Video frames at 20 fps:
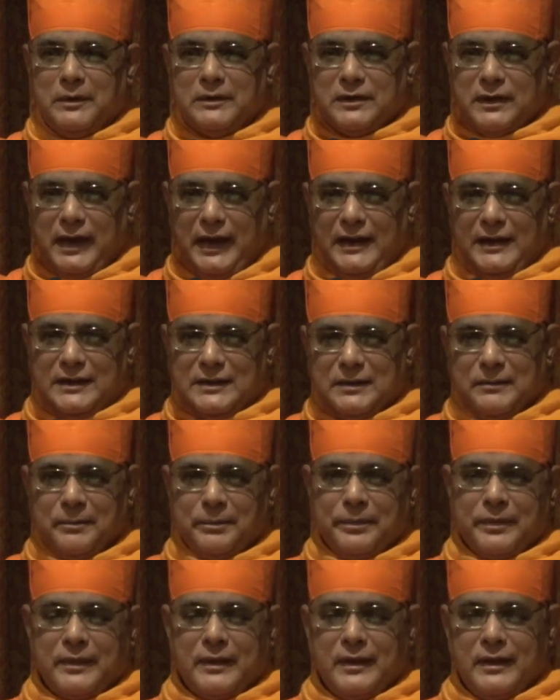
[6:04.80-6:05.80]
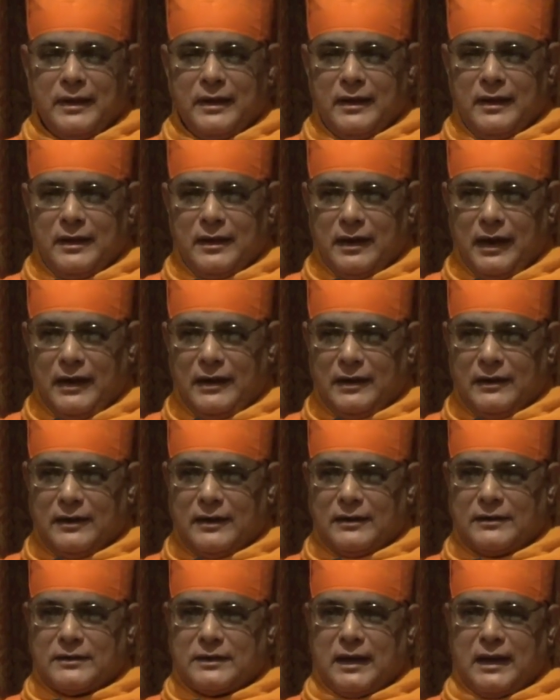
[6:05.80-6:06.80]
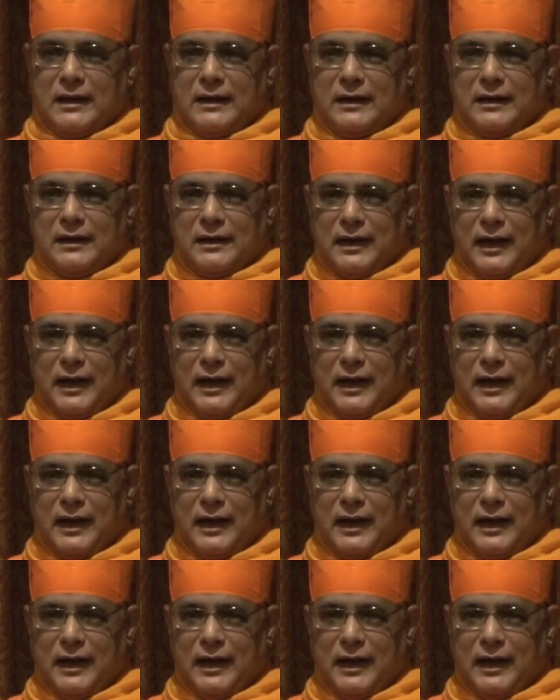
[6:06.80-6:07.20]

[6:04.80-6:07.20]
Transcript: means right. Right understanding,